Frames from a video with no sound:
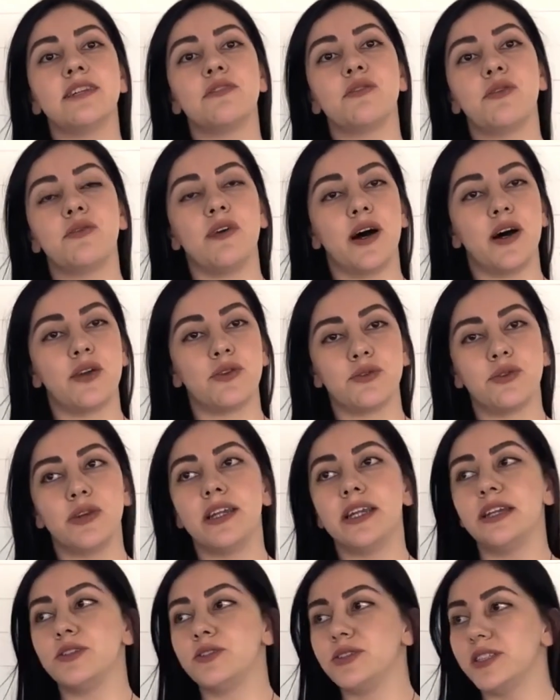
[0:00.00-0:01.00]
and we found
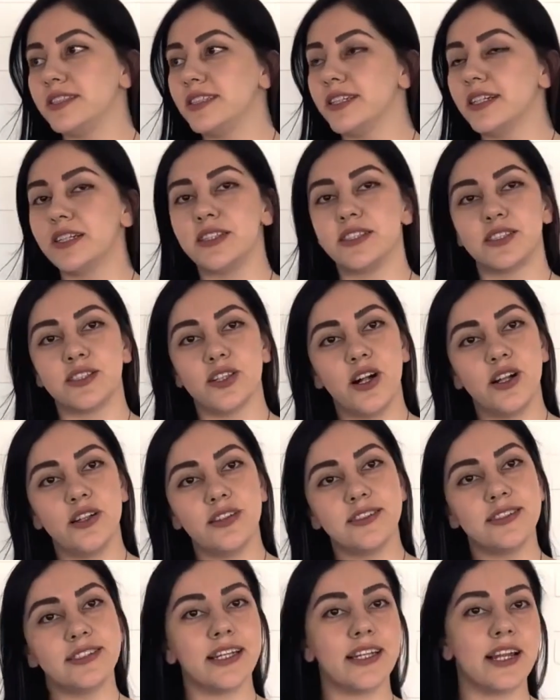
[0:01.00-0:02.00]
really interesting
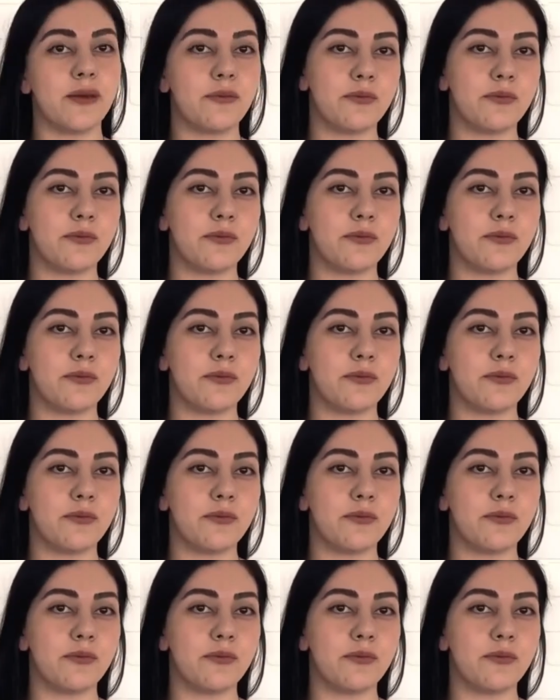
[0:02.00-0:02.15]
results that